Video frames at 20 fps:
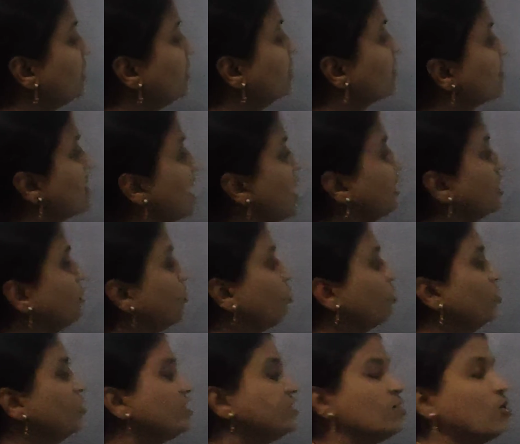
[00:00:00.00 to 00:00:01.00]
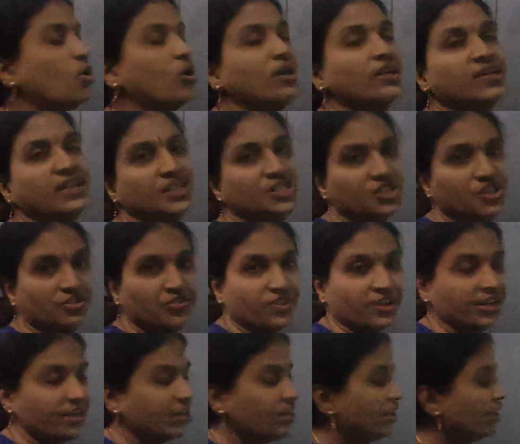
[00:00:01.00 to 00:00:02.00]
this antipodals, they all
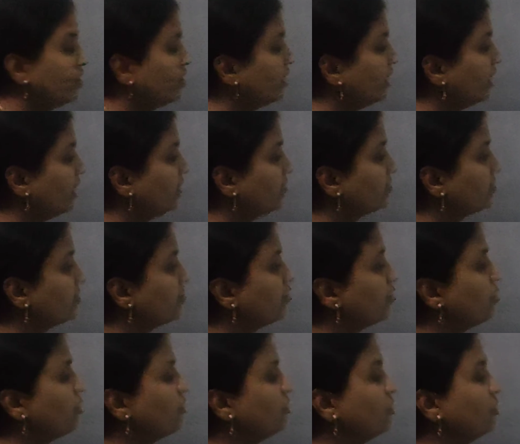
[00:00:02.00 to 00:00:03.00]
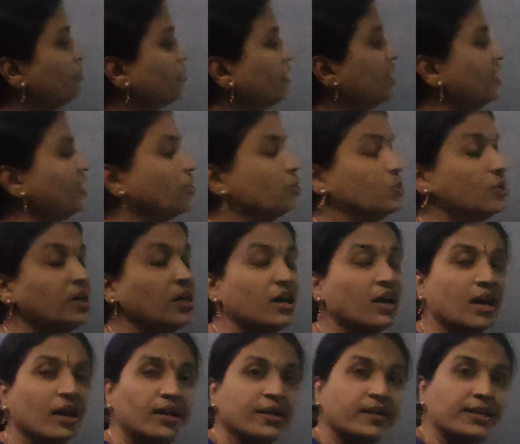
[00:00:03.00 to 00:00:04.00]
degenerate. The egg cell will be developing into
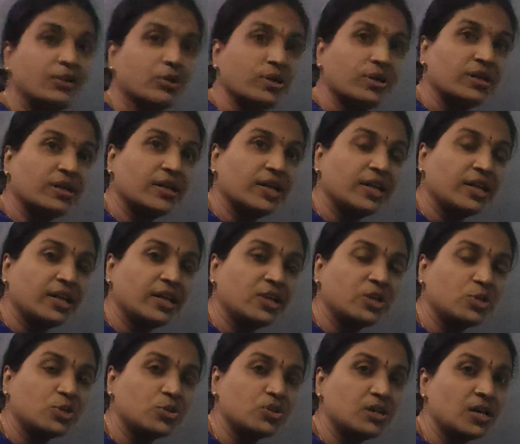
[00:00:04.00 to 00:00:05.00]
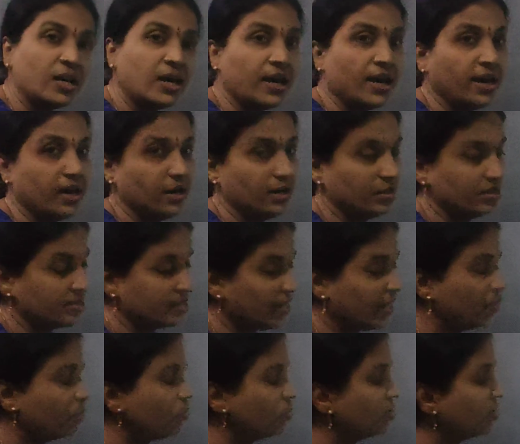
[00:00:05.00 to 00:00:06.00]
the
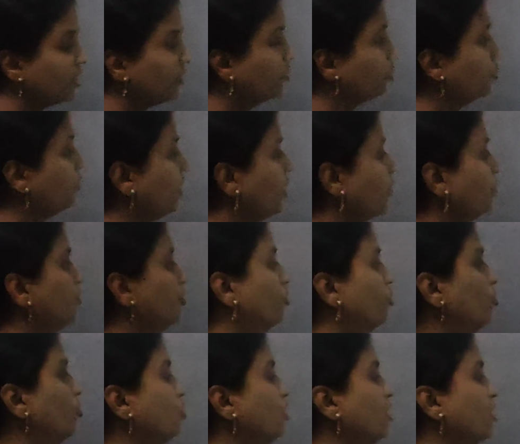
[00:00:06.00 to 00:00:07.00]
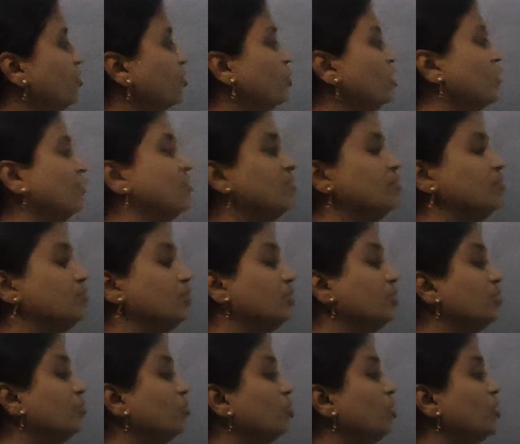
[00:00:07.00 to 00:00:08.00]
zygote to embryo. The polar nuclei will
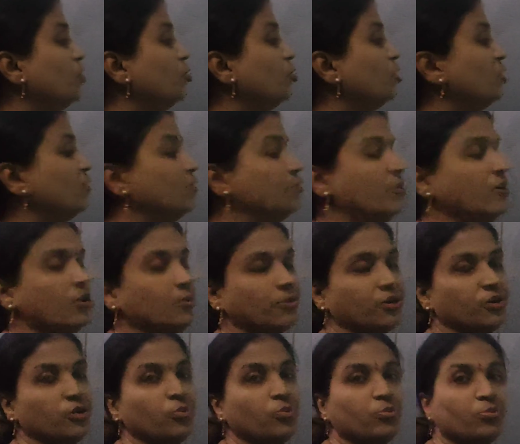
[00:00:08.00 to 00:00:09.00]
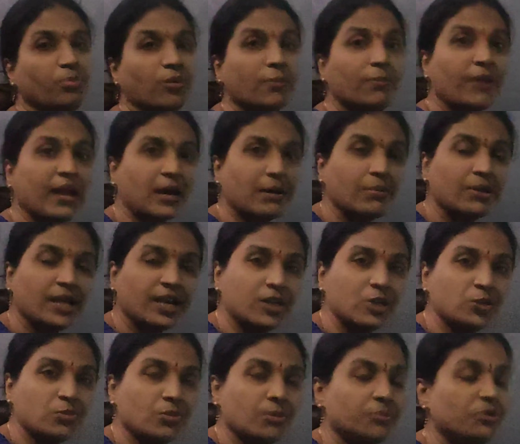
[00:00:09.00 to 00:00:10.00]
be developing into primary
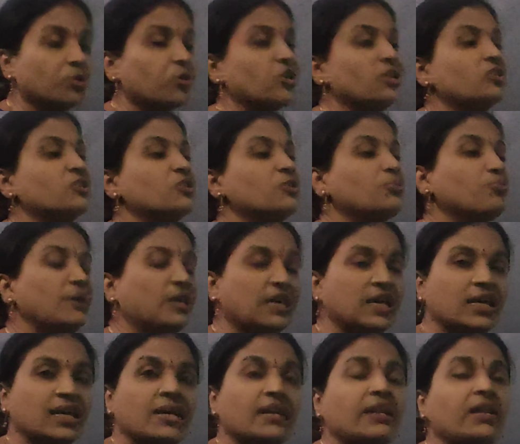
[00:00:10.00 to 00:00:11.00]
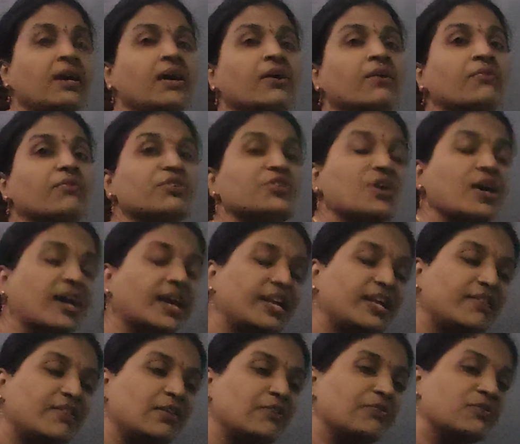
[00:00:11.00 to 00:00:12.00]
endosperm nucleus or PEN, which again
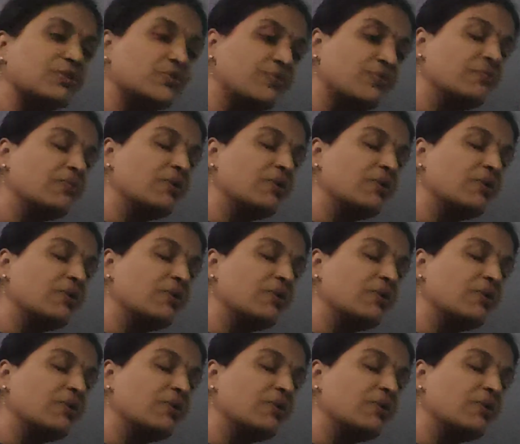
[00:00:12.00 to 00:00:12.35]
develops